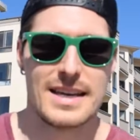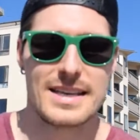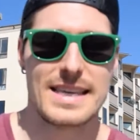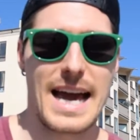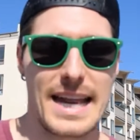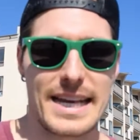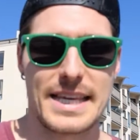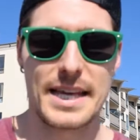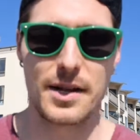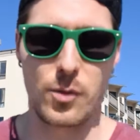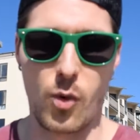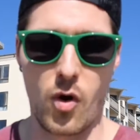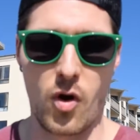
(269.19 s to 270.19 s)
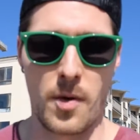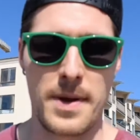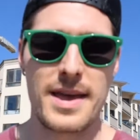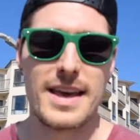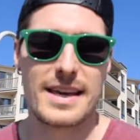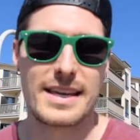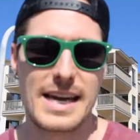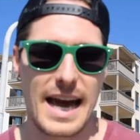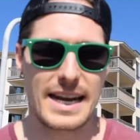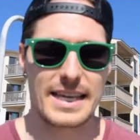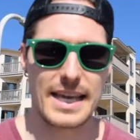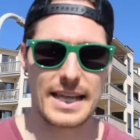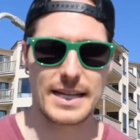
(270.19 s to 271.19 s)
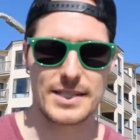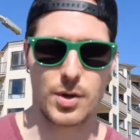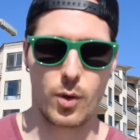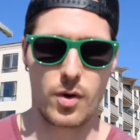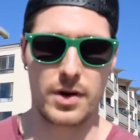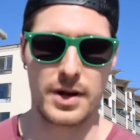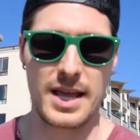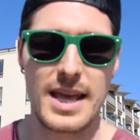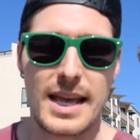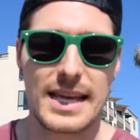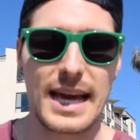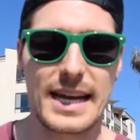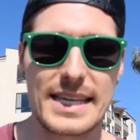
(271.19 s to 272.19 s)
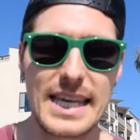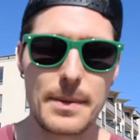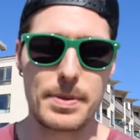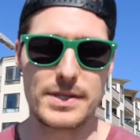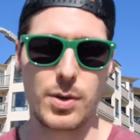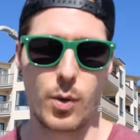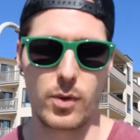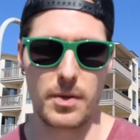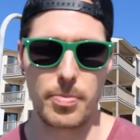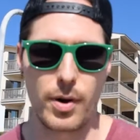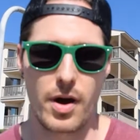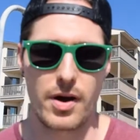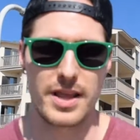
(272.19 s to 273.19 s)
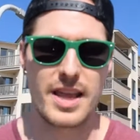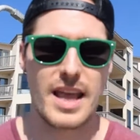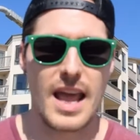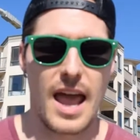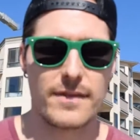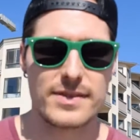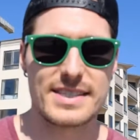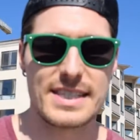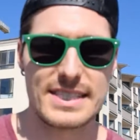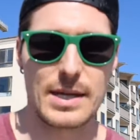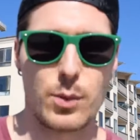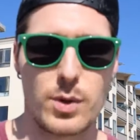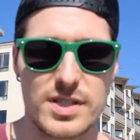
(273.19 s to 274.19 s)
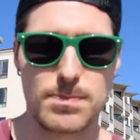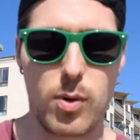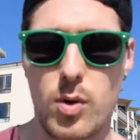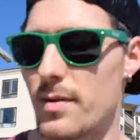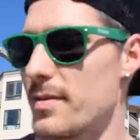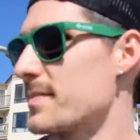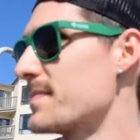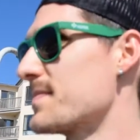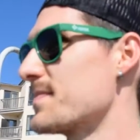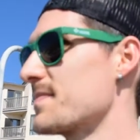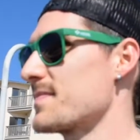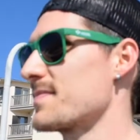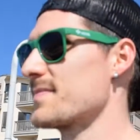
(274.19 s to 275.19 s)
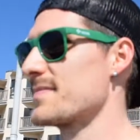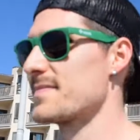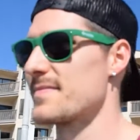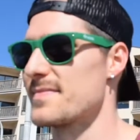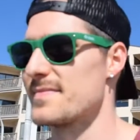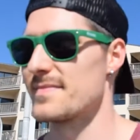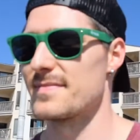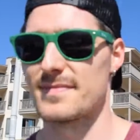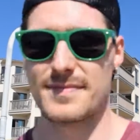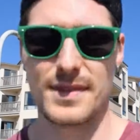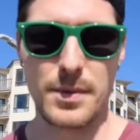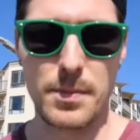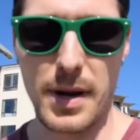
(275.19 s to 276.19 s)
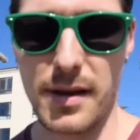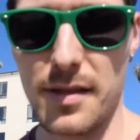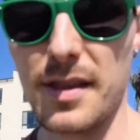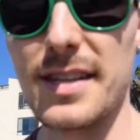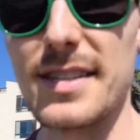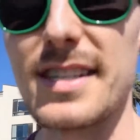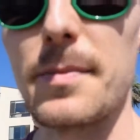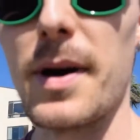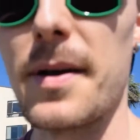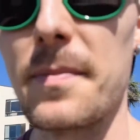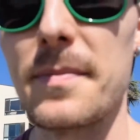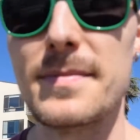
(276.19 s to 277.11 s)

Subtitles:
Gotta get it warm, gotta get it torn, gotta keep it torn apart. Ever since I was born. You're better than this, come on.